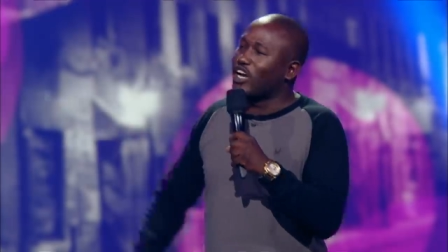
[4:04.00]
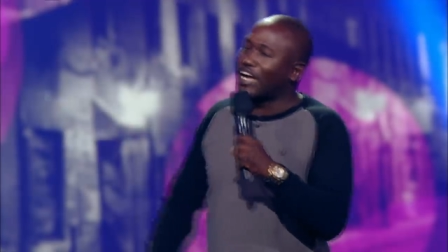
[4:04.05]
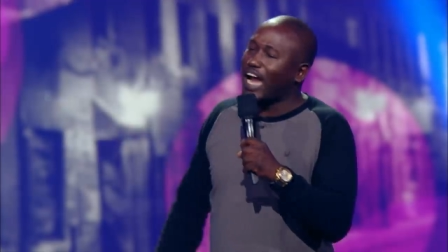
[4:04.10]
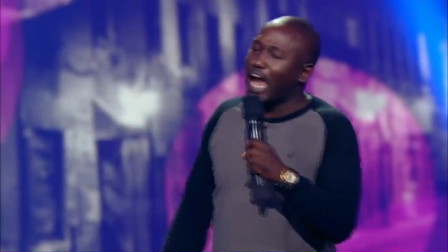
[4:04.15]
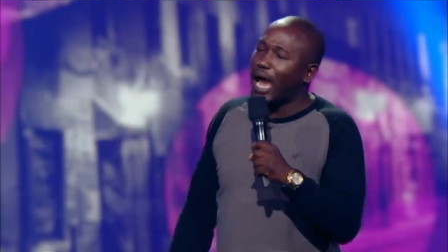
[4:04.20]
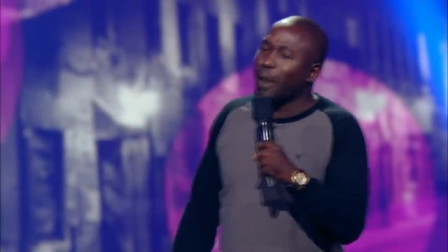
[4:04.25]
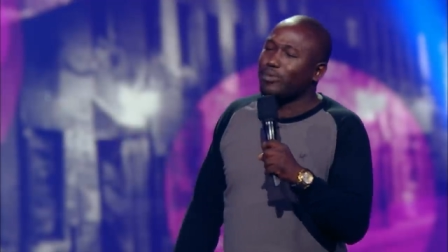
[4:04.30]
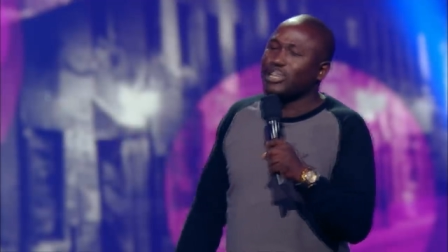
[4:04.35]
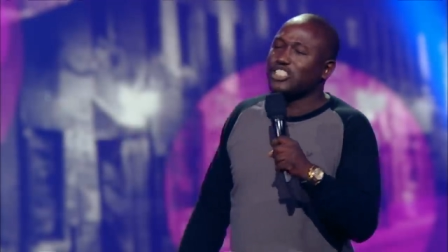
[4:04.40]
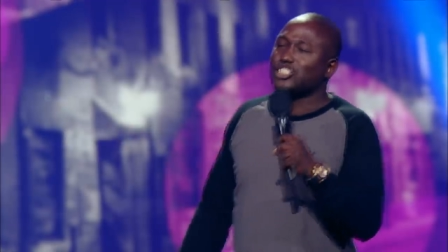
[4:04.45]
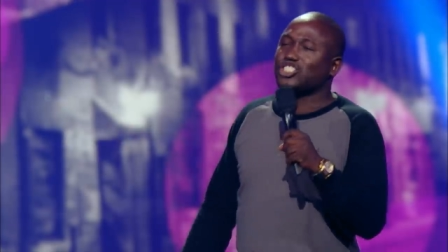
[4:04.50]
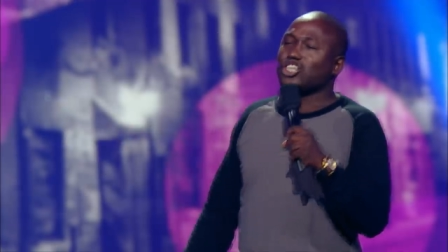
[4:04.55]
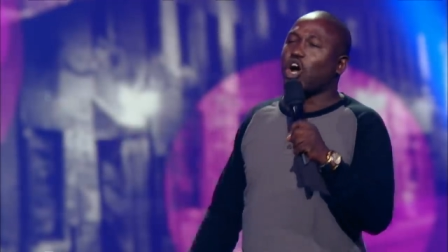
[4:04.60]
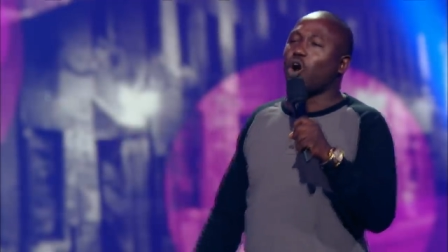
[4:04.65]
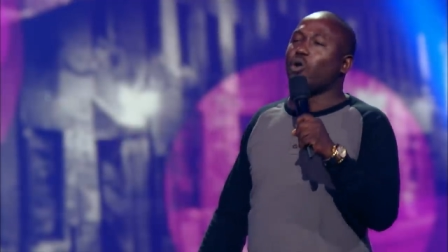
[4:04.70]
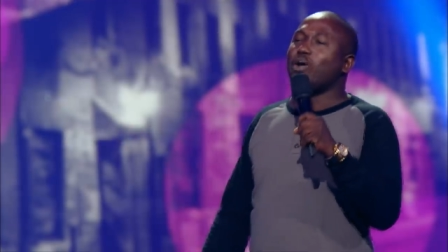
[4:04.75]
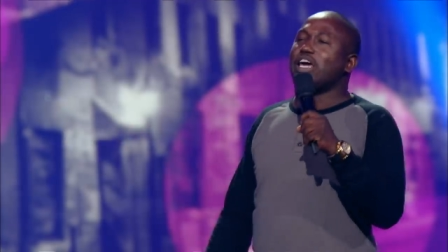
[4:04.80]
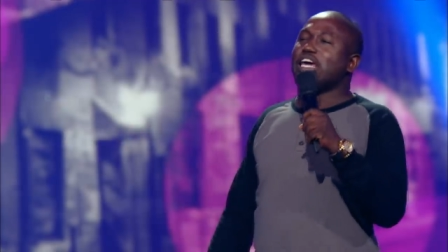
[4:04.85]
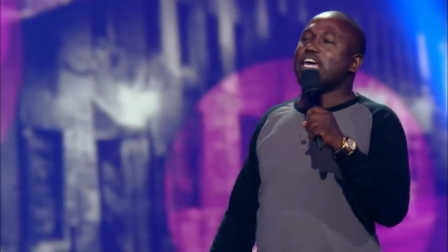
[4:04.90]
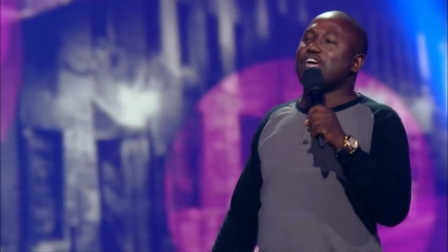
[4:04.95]
your comedy
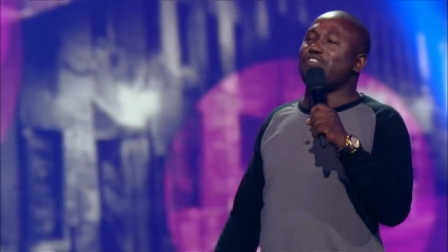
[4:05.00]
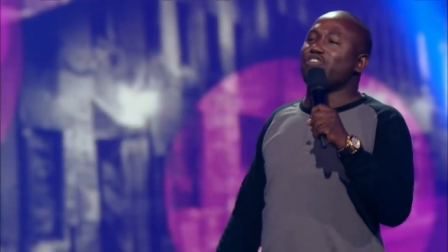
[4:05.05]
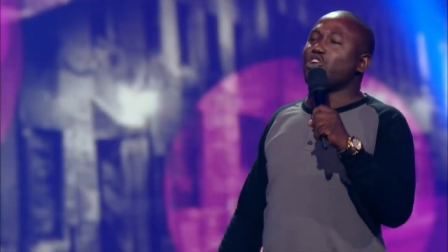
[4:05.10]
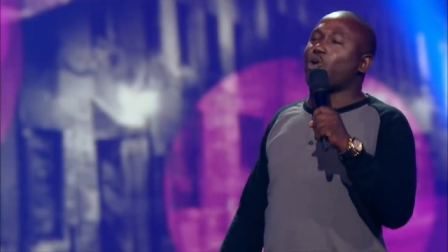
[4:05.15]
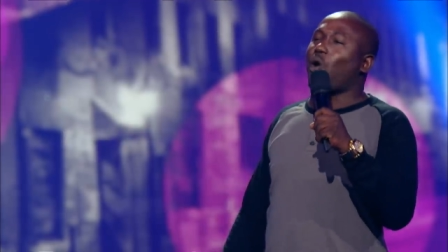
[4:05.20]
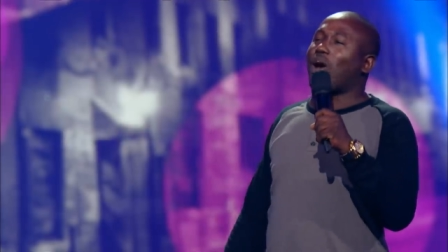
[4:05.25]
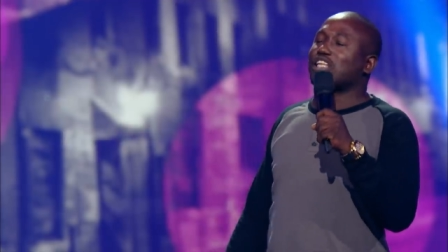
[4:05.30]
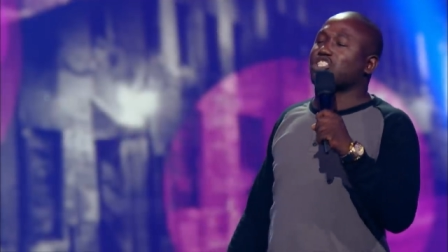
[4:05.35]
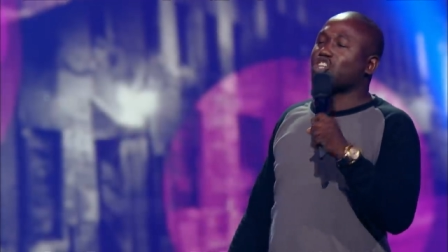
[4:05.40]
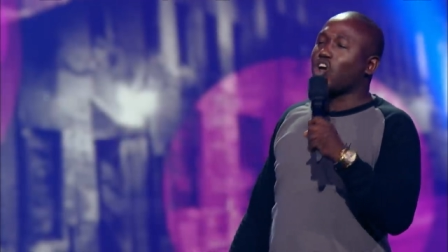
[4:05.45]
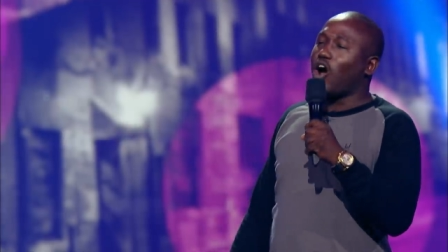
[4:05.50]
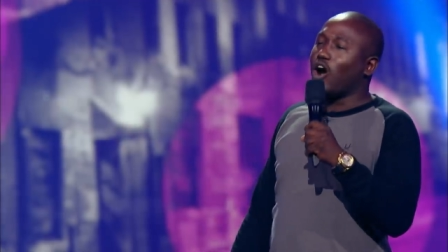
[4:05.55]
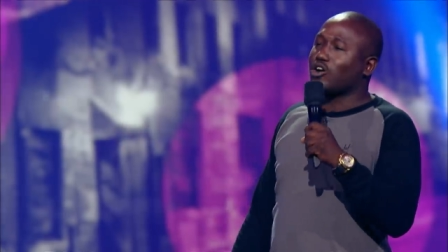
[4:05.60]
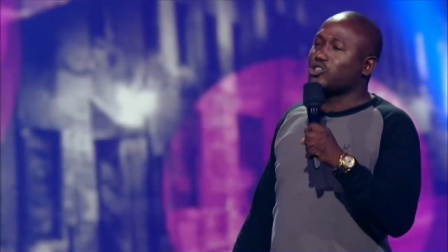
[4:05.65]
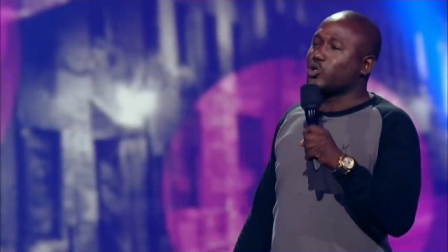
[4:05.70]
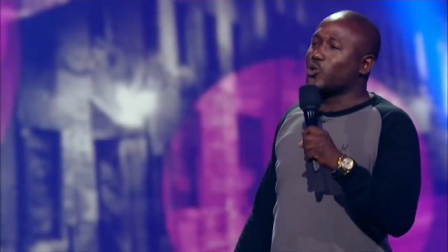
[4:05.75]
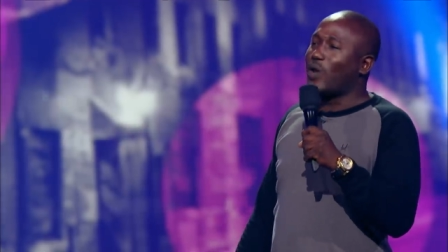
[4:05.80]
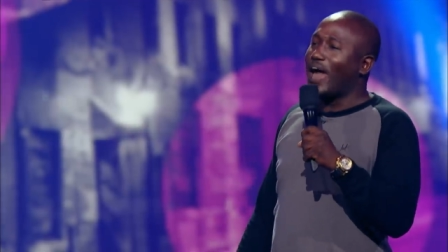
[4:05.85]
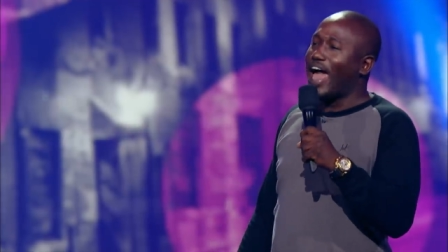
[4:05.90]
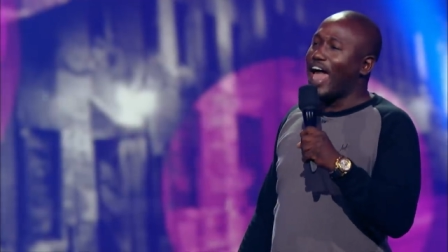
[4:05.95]
show, even though I
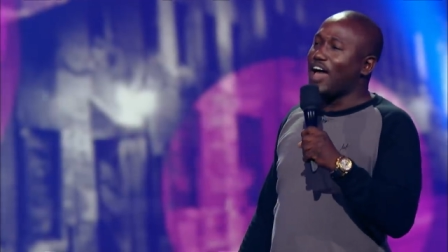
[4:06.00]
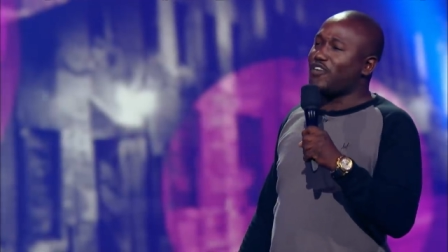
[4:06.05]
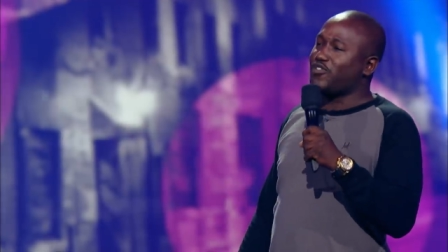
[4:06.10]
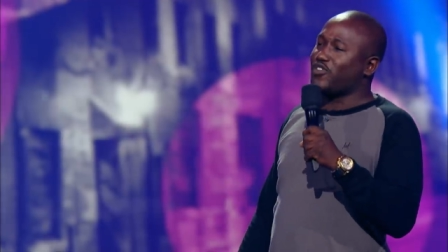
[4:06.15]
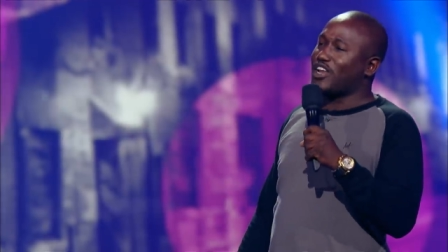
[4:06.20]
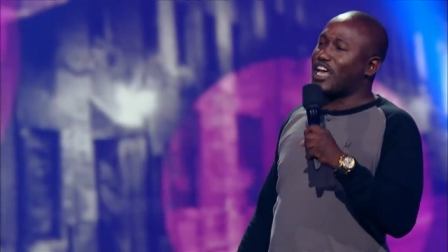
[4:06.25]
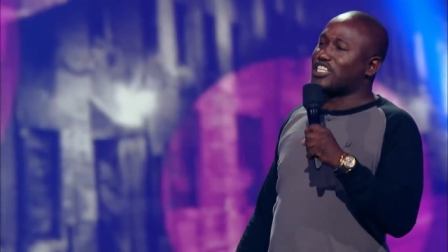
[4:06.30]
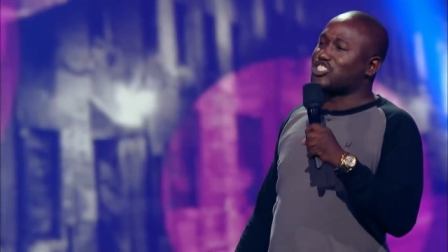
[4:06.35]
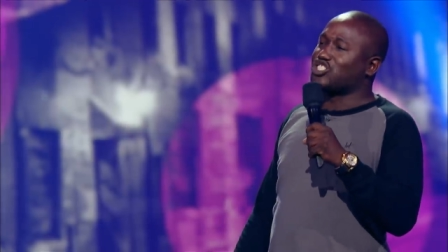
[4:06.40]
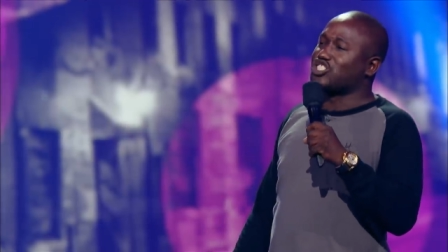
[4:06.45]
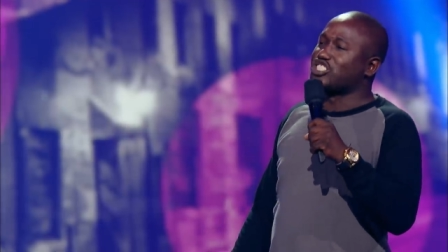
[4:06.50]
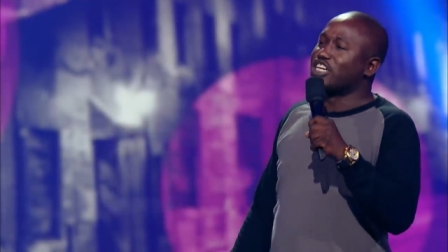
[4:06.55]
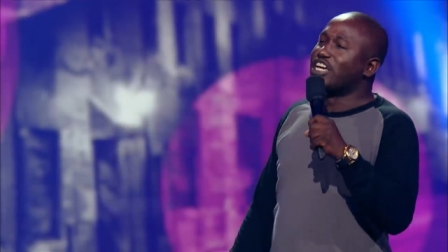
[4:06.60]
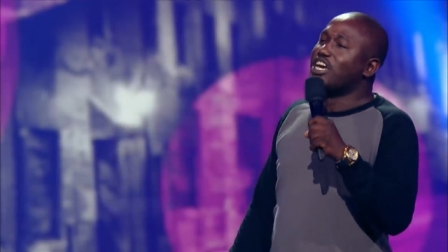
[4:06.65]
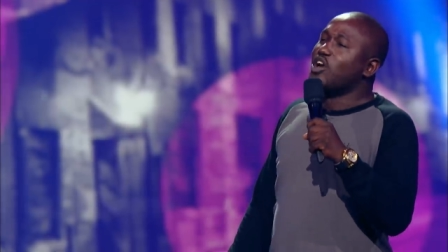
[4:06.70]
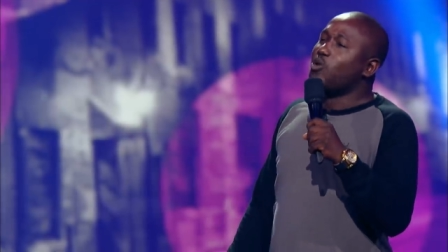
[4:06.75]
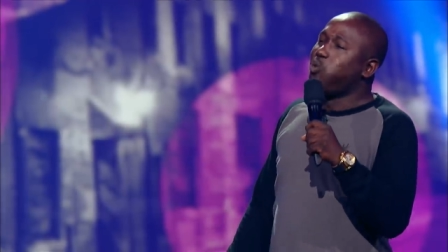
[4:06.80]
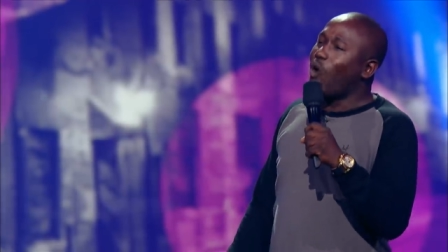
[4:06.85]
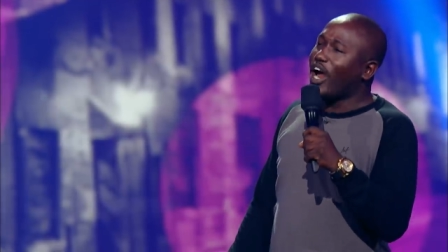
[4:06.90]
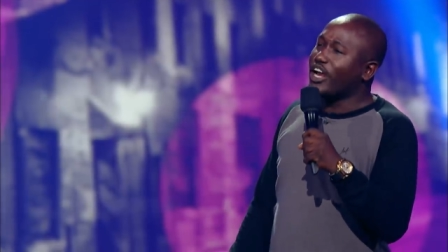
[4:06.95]
talk through half of that
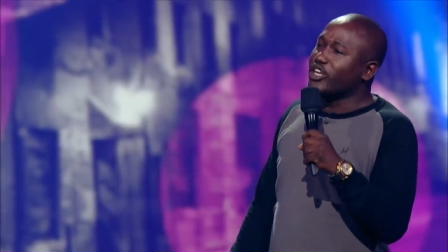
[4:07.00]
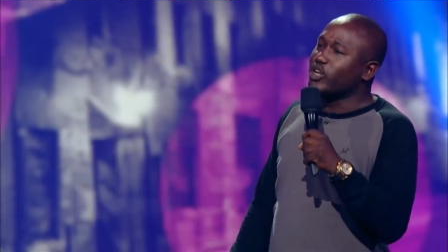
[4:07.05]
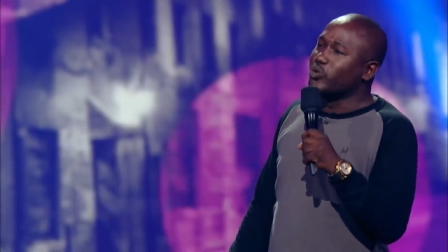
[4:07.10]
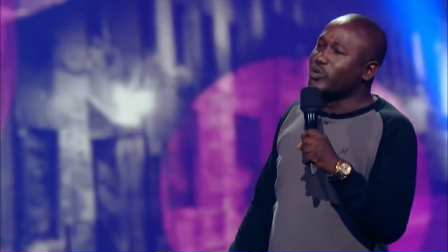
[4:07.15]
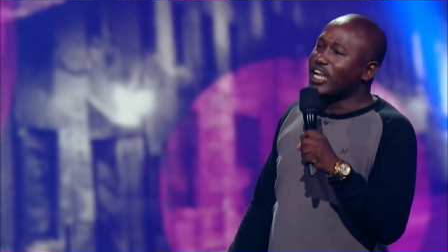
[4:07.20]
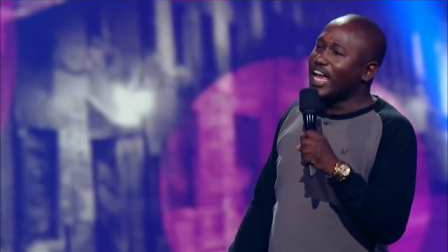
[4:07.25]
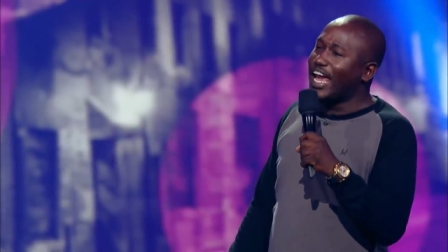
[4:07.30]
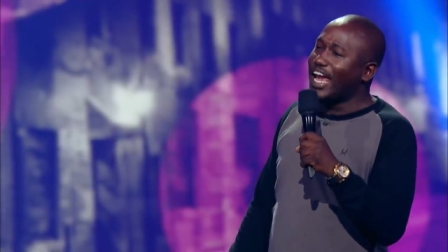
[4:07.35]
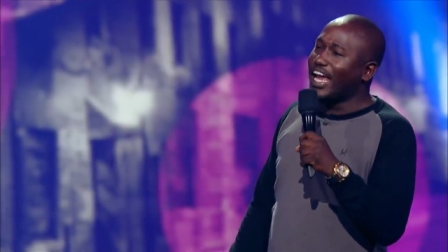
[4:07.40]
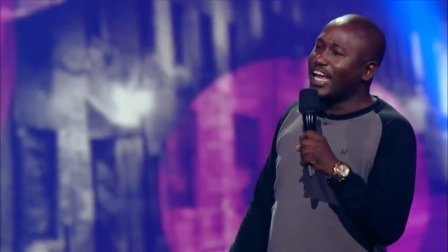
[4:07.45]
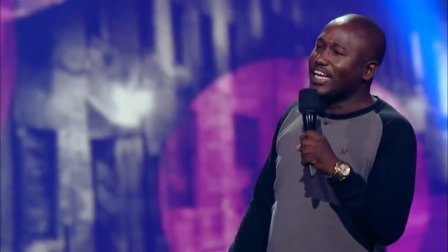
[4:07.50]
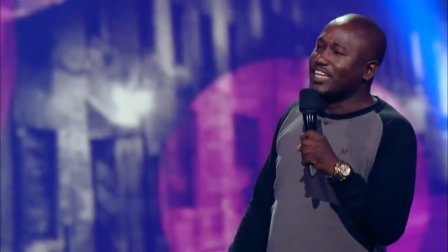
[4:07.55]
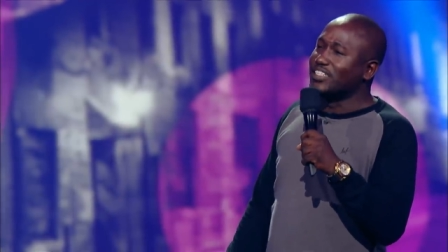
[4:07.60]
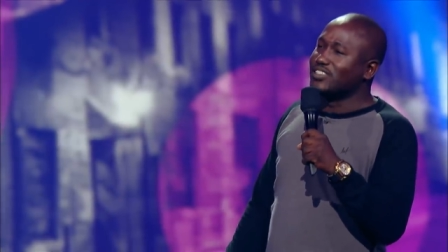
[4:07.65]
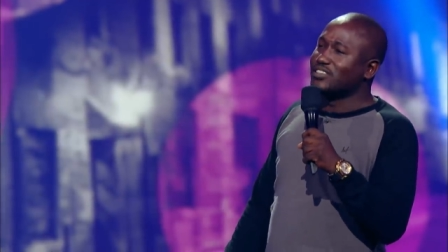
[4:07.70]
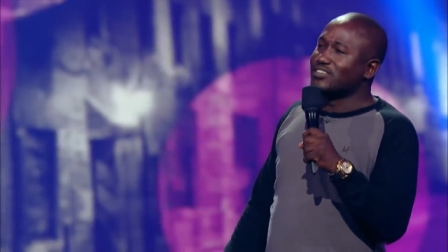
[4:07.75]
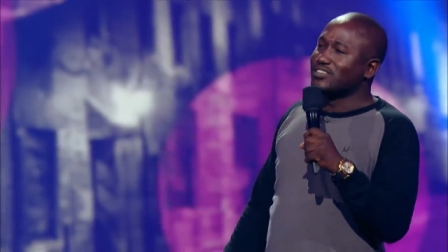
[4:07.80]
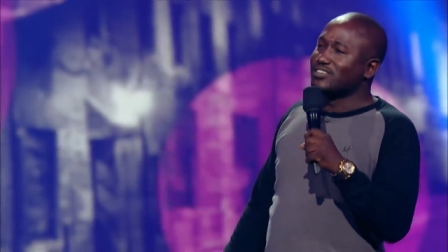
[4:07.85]
shit. What do you need?